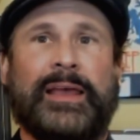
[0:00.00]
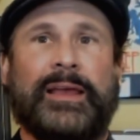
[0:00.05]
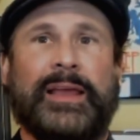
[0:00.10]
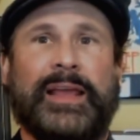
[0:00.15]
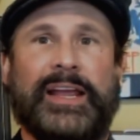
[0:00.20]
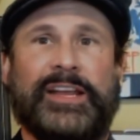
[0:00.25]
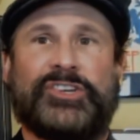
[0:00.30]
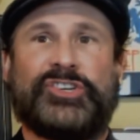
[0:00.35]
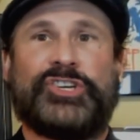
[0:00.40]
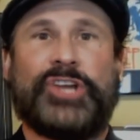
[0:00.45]

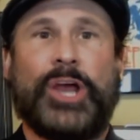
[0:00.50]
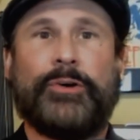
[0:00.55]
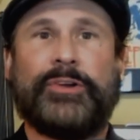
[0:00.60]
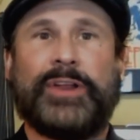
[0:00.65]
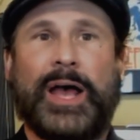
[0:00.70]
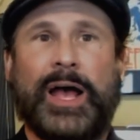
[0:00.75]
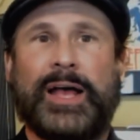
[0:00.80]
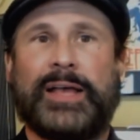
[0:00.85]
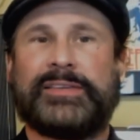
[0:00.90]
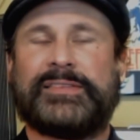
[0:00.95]
It showed
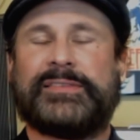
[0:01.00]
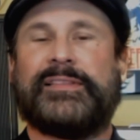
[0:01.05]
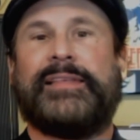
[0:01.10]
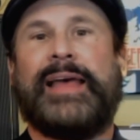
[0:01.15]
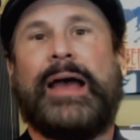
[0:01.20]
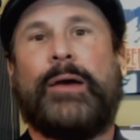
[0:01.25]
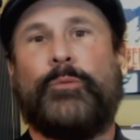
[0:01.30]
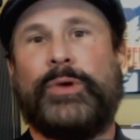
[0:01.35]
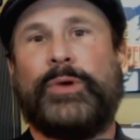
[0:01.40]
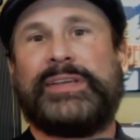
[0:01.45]
us
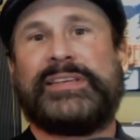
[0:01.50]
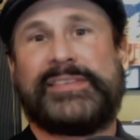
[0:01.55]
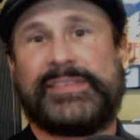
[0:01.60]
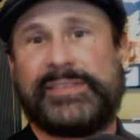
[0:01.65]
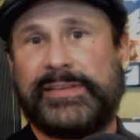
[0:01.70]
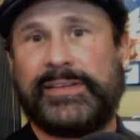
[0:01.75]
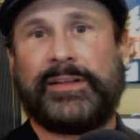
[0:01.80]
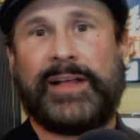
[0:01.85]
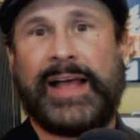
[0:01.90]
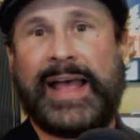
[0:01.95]
that we
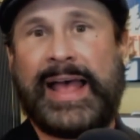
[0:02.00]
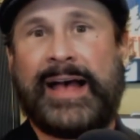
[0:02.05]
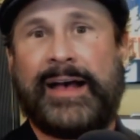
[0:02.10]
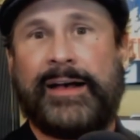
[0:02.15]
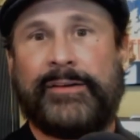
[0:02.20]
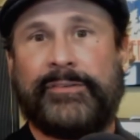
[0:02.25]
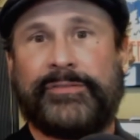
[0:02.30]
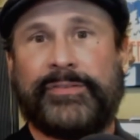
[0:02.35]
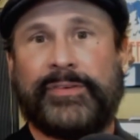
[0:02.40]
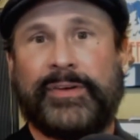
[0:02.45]
still
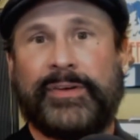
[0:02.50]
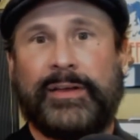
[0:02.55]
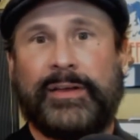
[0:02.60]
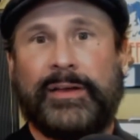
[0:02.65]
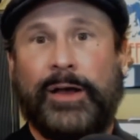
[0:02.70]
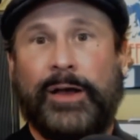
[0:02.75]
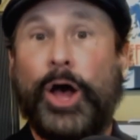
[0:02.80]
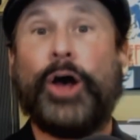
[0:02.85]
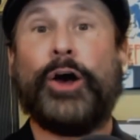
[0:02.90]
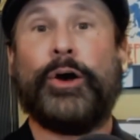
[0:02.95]
have
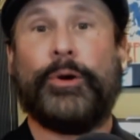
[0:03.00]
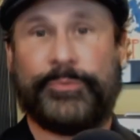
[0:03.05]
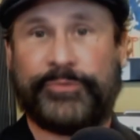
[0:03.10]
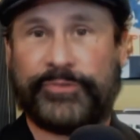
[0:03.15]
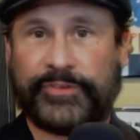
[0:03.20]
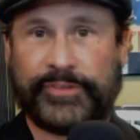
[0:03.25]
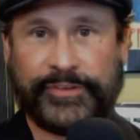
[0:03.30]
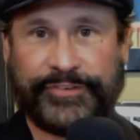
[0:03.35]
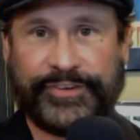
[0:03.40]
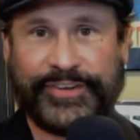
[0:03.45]
hope
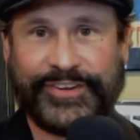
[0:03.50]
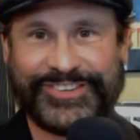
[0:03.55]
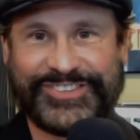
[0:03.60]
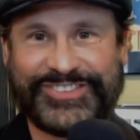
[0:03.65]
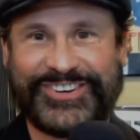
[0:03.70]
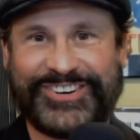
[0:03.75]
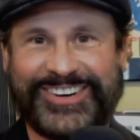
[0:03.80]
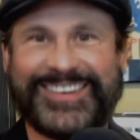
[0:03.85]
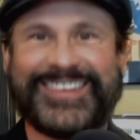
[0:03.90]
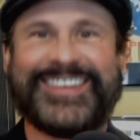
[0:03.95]
for the
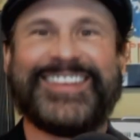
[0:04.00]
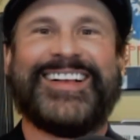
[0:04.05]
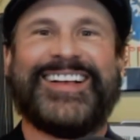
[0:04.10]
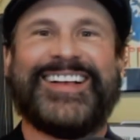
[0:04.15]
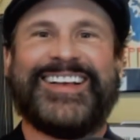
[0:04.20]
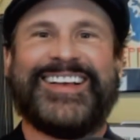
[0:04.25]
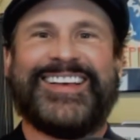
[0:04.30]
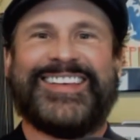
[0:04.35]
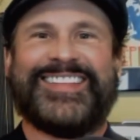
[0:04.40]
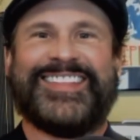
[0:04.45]
future,
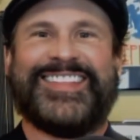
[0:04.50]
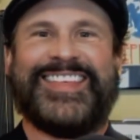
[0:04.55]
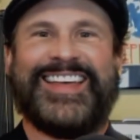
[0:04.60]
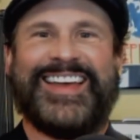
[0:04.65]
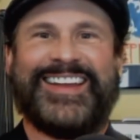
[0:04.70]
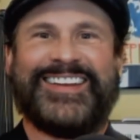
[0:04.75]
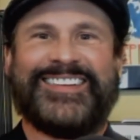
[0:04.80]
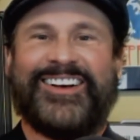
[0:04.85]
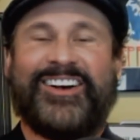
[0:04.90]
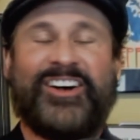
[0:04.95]

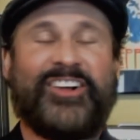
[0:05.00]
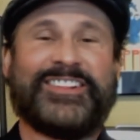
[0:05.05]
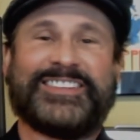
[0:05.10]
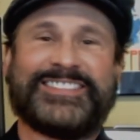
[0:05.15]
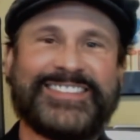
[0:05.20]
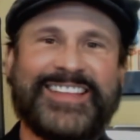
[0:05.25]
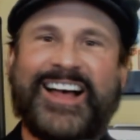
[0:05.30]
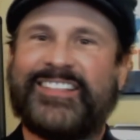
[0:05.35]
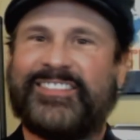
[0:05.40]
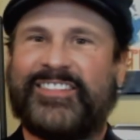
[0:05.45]
that all
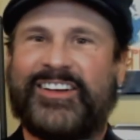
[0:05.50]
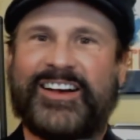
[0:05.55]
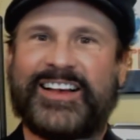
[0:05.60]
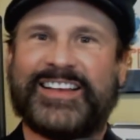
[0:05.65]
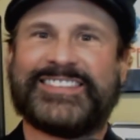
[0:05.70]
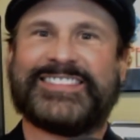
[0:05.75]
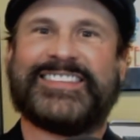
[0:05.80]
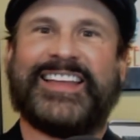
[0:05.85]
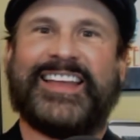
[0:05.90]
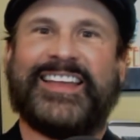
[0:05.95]
is not
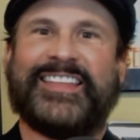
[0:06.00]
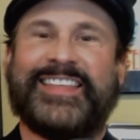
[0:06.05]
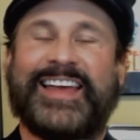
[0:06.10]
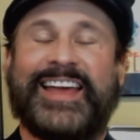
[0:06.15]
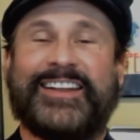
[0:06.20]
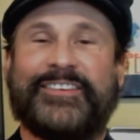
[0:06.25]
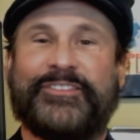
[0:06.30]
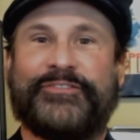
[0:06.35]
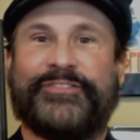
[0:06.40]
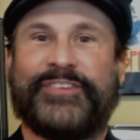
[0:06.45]
lost,
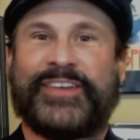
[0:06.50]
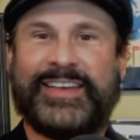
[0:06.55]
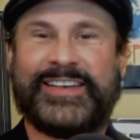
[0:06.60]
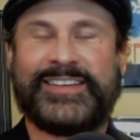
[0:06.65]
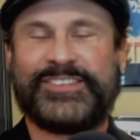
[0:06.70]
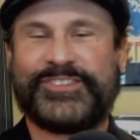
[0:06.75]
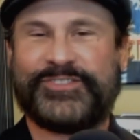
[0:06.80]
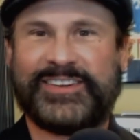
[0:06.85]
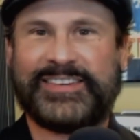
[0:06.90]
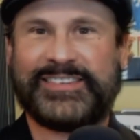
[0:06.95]
that if
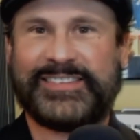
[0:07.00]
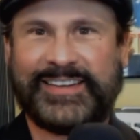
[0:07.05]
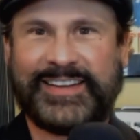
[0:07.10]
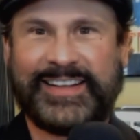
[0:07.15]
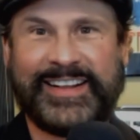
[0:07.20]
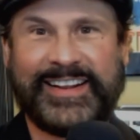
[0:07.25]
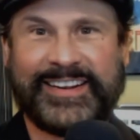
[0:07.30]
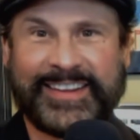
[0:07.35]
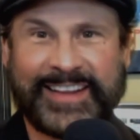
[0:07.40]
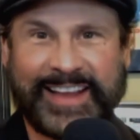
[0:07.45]
history is
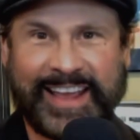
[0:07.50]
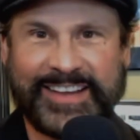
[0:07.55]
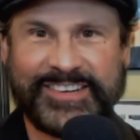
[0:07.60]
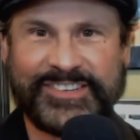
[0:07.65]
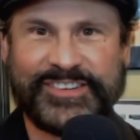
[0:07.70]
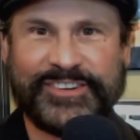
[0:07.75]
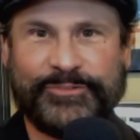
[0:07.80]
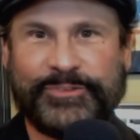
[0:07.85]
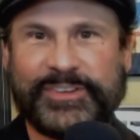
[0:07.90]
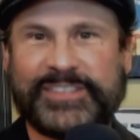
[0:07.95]
any
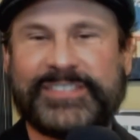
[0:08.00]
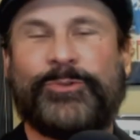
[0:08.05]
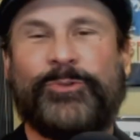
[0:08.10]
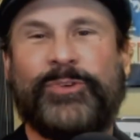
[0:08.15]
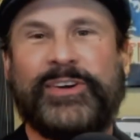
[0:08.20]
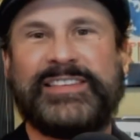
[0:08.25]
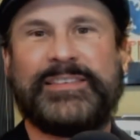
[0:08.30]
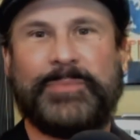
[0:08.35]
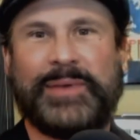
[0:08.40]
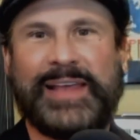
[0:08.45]
indication of what's
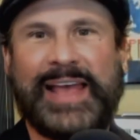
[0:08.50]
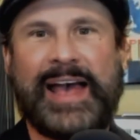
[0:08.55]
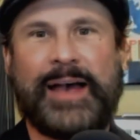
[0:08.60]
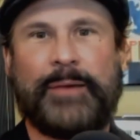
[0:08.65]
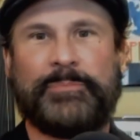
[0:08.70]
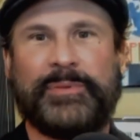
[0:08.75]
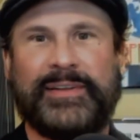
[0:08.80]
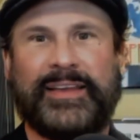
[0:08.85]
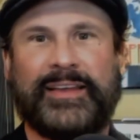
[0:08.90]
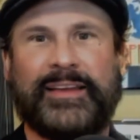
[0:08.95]
going to be
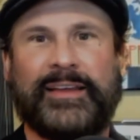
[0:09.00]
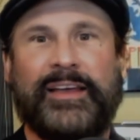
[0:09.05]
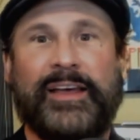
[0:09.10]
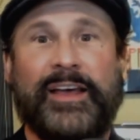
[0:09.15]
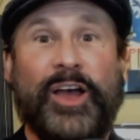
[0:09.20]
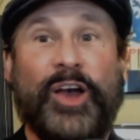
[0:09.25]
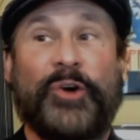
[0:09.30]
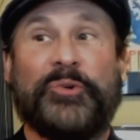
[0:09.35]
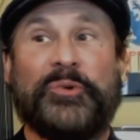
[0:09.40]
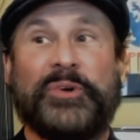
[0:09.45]
happening,
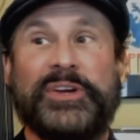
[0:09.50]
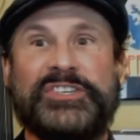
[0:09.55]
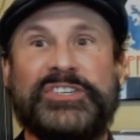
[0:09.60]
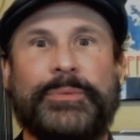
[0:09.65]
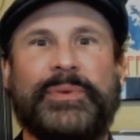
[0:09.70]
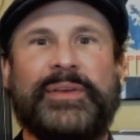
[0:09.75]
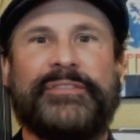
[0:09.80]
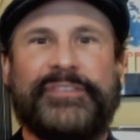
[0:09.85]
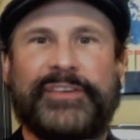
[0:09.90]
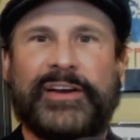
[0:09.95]
we should
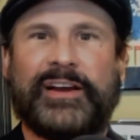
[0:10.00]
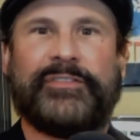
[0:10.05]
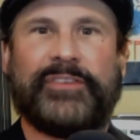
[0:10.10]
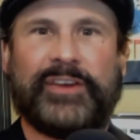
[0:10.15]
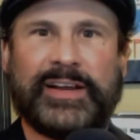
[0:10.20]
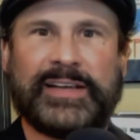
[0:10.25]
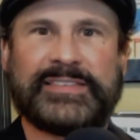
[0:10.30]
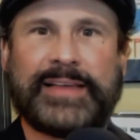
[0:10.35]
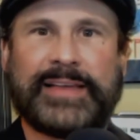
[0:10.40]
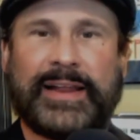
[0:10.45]
be very,
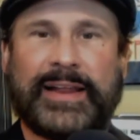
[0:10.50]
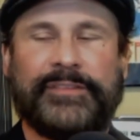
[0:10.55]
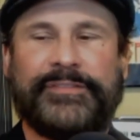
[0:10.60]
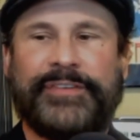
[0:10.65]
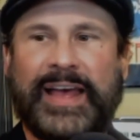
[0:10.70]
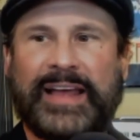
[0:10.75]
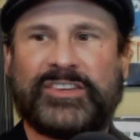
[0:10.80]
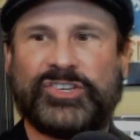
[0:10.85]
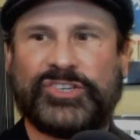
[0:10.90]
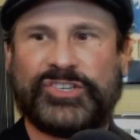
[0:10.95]
very excited. In
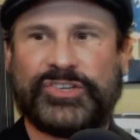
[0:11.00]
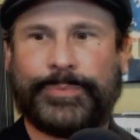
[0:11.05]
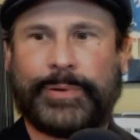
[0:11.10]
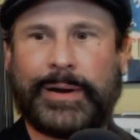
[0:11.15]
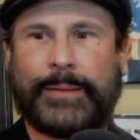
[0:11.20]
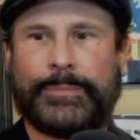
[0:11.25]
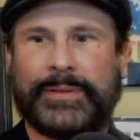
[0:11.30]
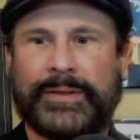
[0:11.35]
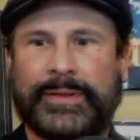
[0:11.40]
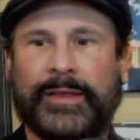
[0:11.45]
fact, you should
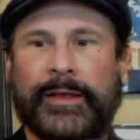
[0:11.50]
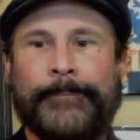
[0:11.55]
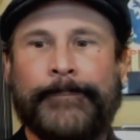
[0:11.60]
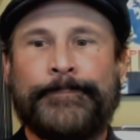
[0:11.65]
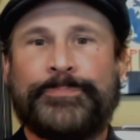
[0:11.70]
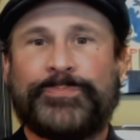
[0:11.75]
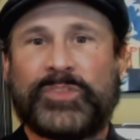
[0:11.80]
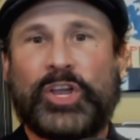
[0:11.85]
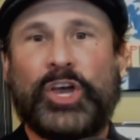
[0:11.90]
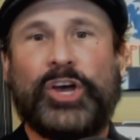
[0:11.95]
probably
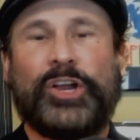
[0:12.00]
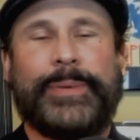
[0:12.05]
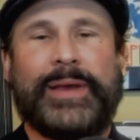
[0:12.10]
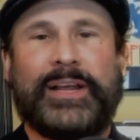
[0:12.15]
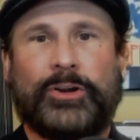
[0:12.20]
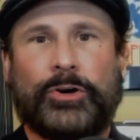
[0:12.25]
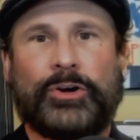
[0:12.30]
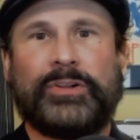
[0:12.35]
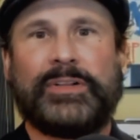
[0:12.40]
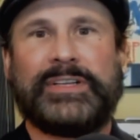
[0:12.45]
go to
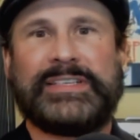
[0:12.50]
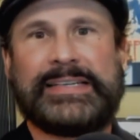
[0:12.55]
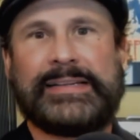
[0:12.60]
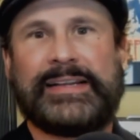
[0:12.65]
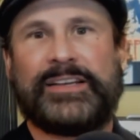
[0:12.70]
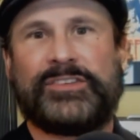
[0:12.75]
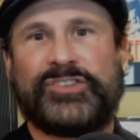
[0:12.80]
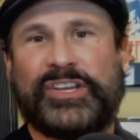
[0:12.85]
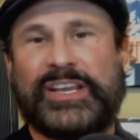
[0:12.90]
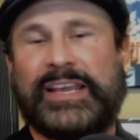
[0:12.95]
bed early
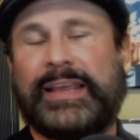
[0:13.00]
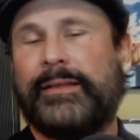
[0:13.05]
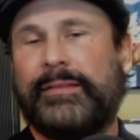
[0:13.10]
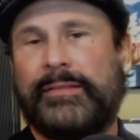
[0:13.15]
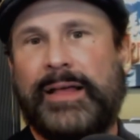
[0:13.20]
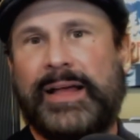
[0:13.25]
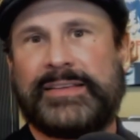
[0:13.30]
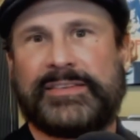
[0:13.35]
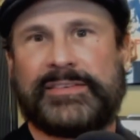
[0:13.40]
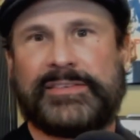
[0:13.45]
tonight so you can get
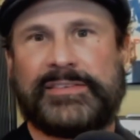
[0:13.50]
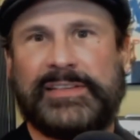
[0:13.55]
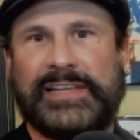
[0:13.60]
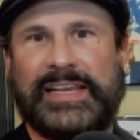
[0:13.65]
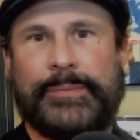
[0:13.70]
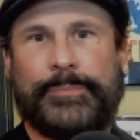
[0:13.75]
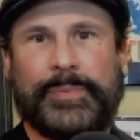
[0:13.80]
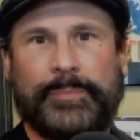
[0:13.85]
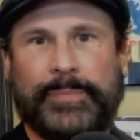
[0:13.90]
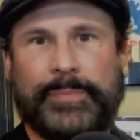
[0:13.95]
lots of
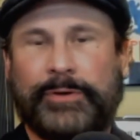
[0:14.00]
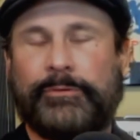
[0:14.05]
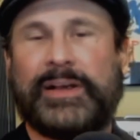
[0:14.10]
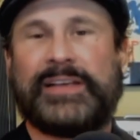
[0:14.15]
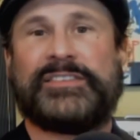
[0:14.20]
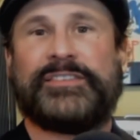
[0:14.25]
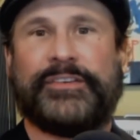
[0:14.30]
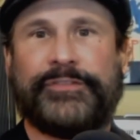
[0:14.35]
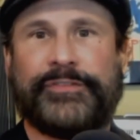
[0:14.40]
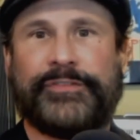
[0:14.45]
sleep and be
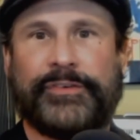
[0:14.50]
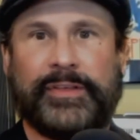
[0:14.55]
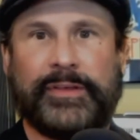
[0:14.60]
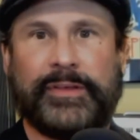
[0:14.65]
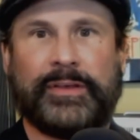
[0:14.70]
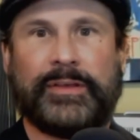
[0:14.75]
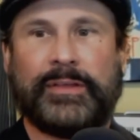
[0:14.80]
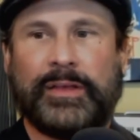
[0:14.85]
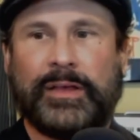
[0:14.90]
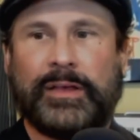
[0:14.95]
rested for
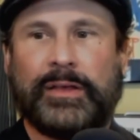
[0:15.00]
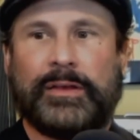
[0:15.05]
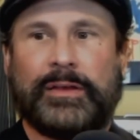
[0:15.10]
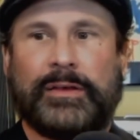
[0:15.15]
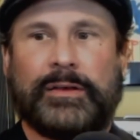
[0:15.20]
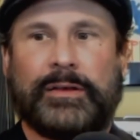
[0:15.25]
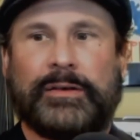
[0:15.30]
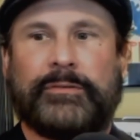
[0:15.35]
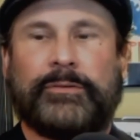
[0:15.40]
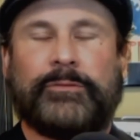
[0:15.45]

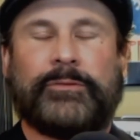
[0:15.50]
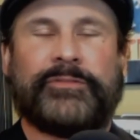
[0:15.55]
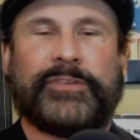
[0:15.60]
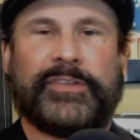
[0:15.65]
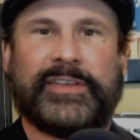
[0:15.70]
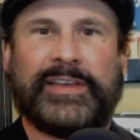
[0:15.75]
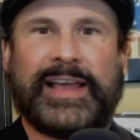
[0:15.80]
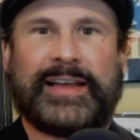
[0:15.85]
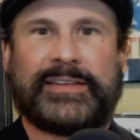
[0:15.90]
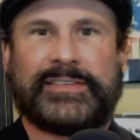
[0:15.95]

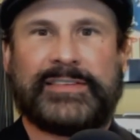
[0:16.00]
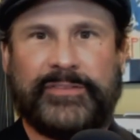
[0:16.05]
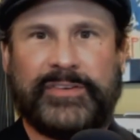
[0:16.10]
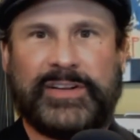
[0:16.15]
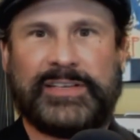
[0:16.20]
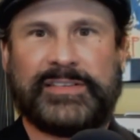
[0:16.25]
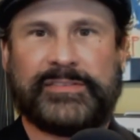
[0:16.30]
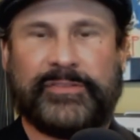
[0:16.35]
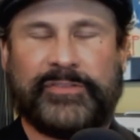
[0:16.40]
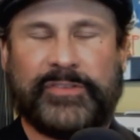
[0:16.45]
the
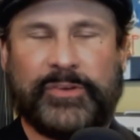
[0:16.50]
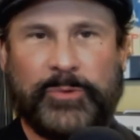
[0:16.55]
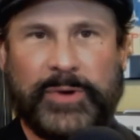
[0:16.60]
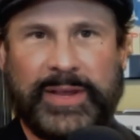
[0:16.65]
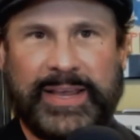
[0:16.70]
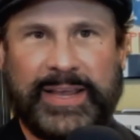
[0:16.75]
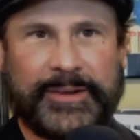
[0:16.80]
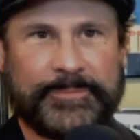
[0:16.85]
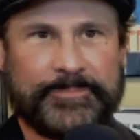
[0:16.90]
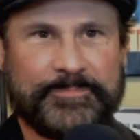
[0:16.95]
activities of the
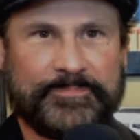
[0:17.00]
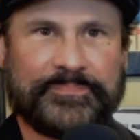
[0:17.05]
week.